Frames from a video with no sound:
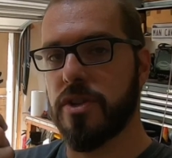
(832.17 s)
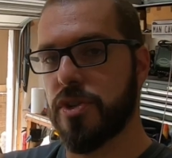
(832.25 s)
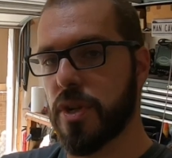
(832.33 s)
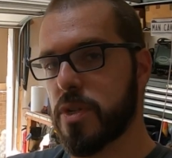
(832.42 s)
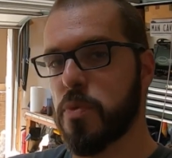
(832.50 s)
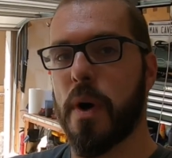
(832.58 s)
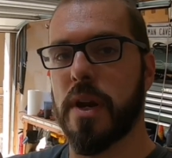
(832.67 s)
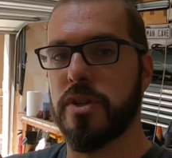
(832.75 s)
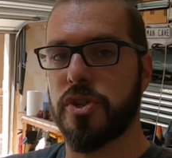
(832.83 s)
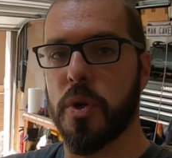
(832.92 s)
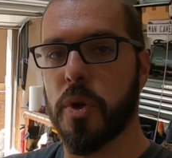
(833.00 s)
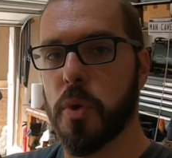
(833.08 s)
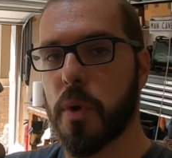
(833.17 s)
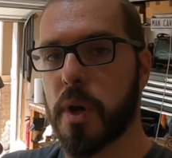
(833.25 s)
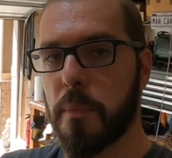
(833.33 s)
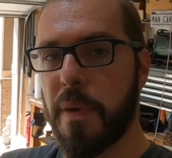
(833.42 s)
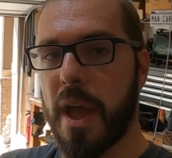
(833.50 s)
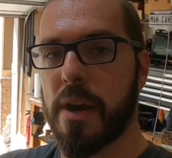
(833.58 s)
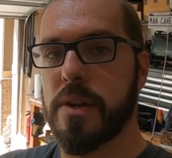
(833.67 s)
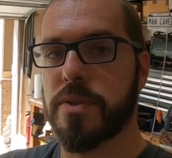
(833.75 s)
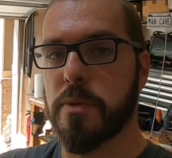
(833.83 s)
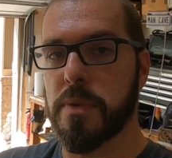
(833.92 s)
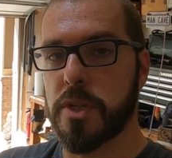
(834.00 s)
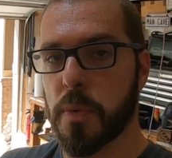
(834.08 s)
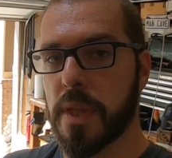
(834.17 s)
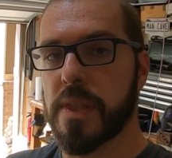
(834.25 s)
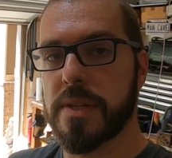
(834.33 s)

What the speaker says: I just want to show you a comparison between